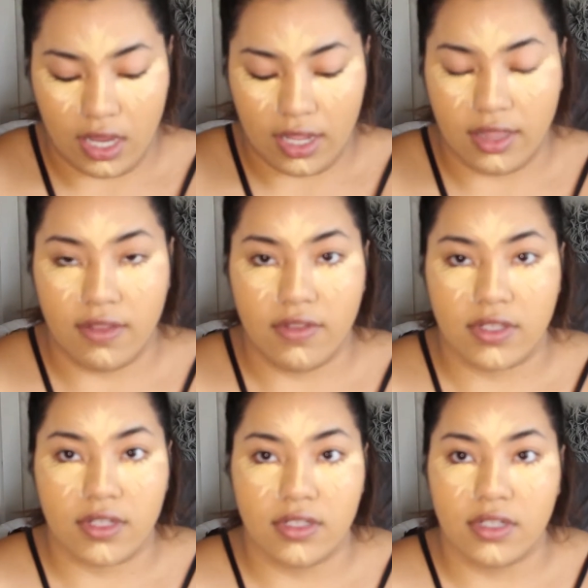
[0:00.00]
I love
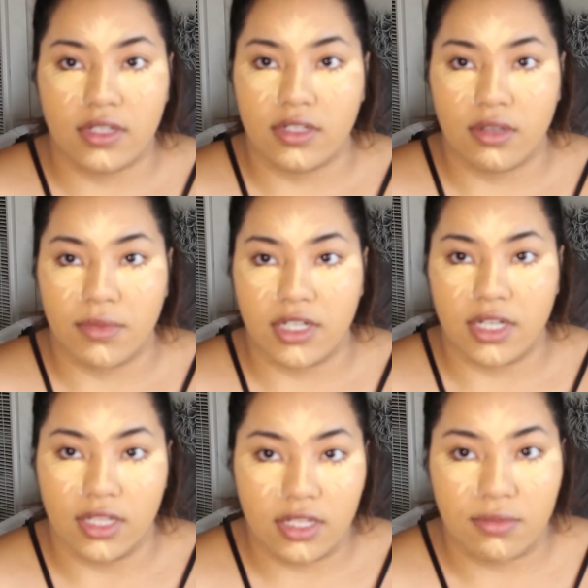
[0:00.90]
this concealer so much.
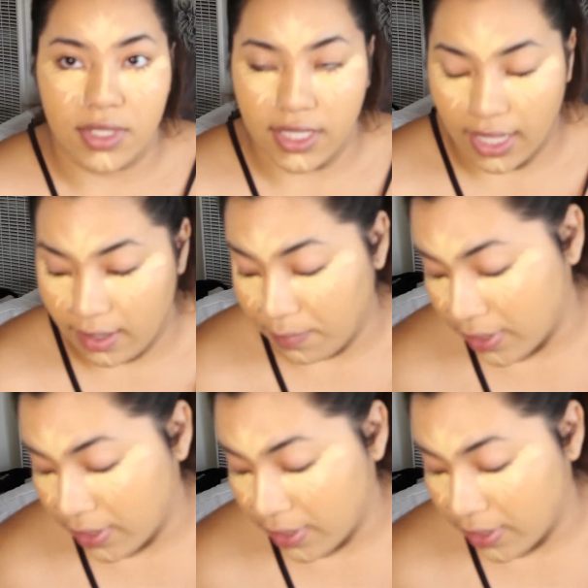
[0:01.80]
It looks really light,